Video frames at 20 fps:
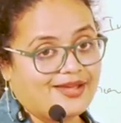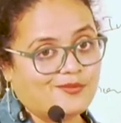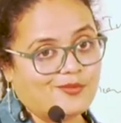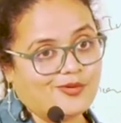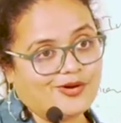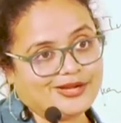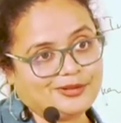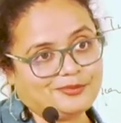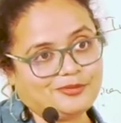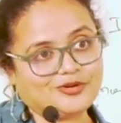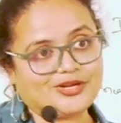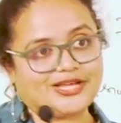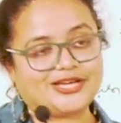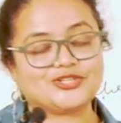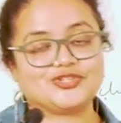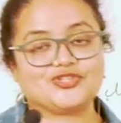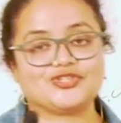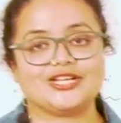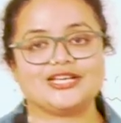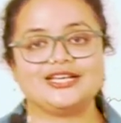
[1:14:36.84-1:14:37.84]
What about
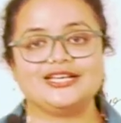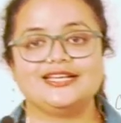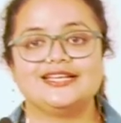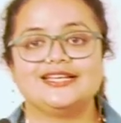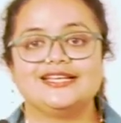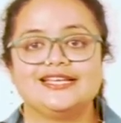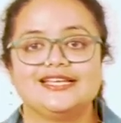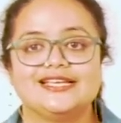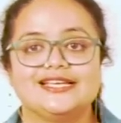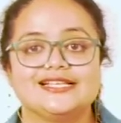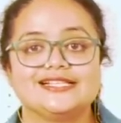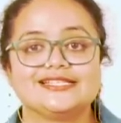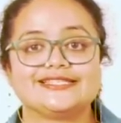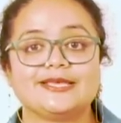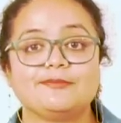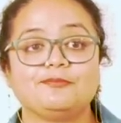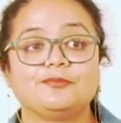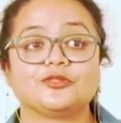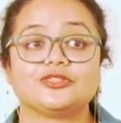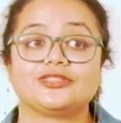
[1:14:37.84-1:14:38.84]
Arjuna? He'll
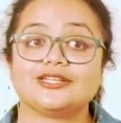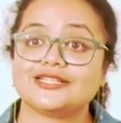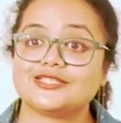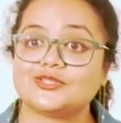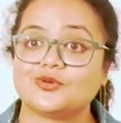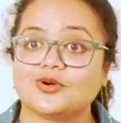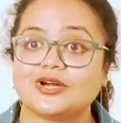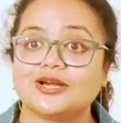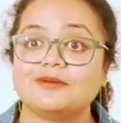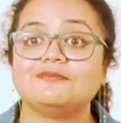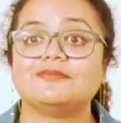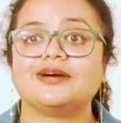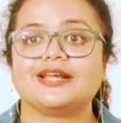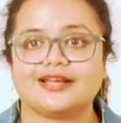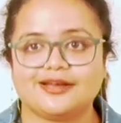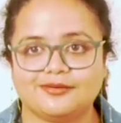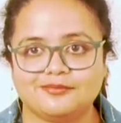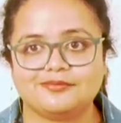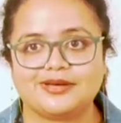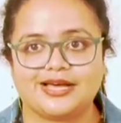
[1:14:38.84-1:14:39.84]
say, Putra Sokam
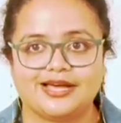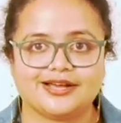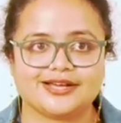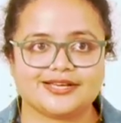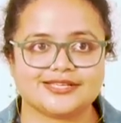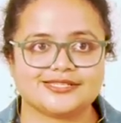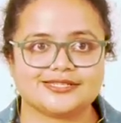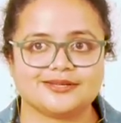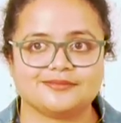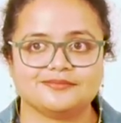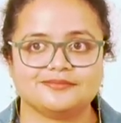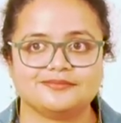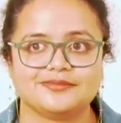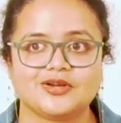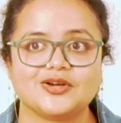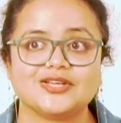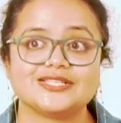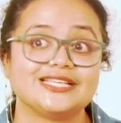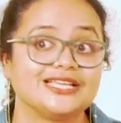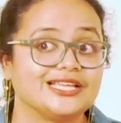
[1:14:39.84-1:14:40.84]
Mahakastam.
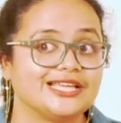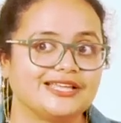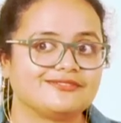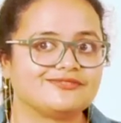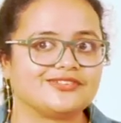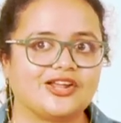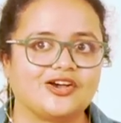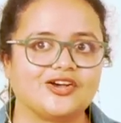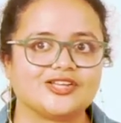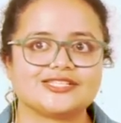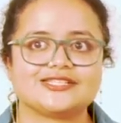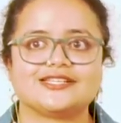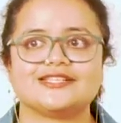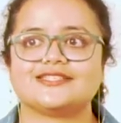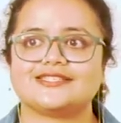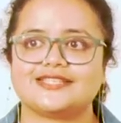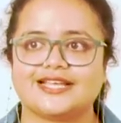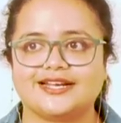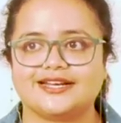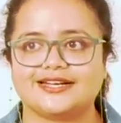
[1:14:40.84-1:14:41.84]
Because he has lost
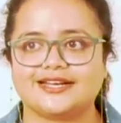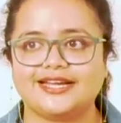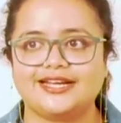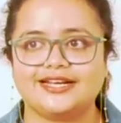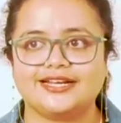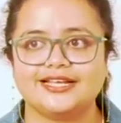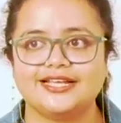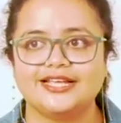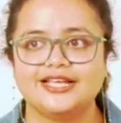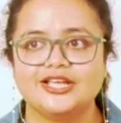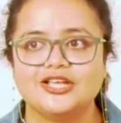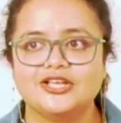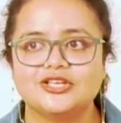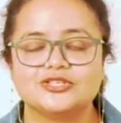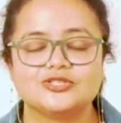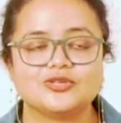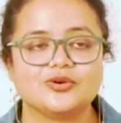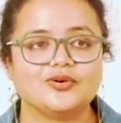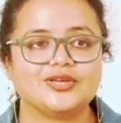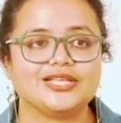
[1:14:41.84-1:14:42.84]
his son, right?
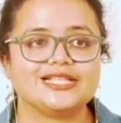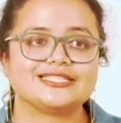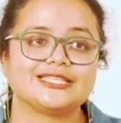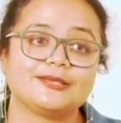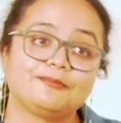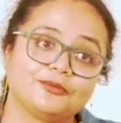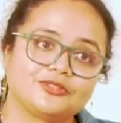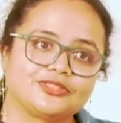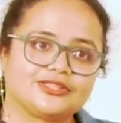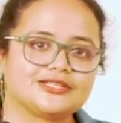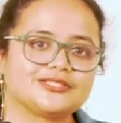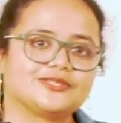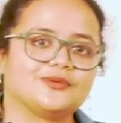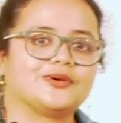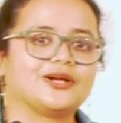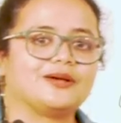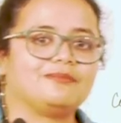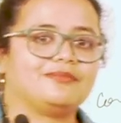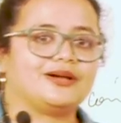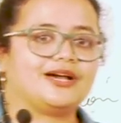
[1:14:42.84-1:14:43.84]
So, he'll say, Putra
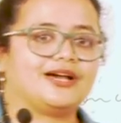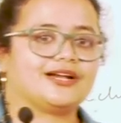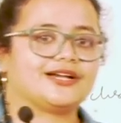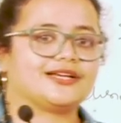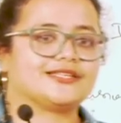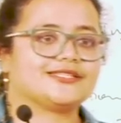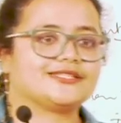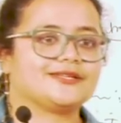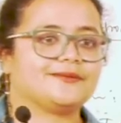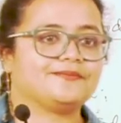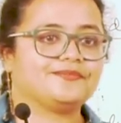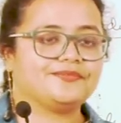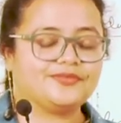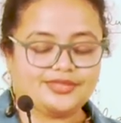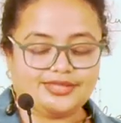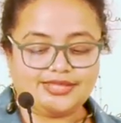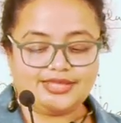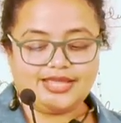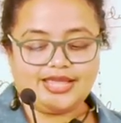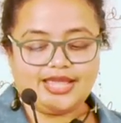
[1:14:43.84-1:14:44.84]
Sokam Mahakastam.
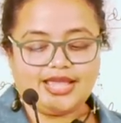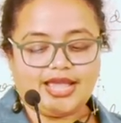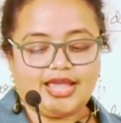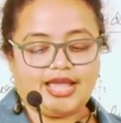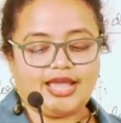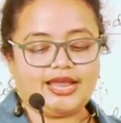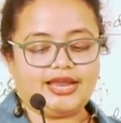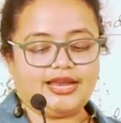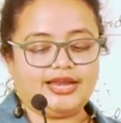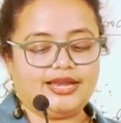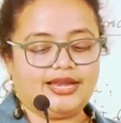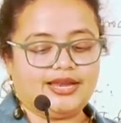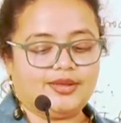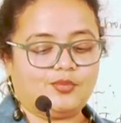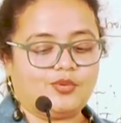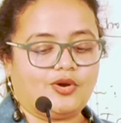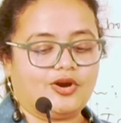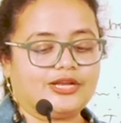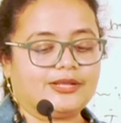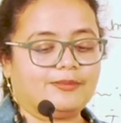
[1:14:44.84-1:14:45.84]
And
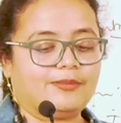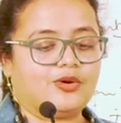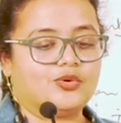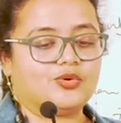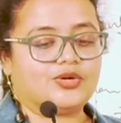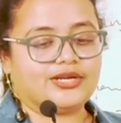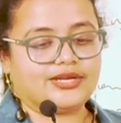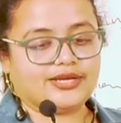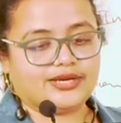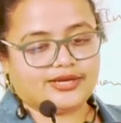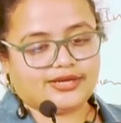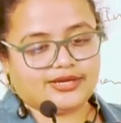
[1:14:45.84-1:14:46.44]
what about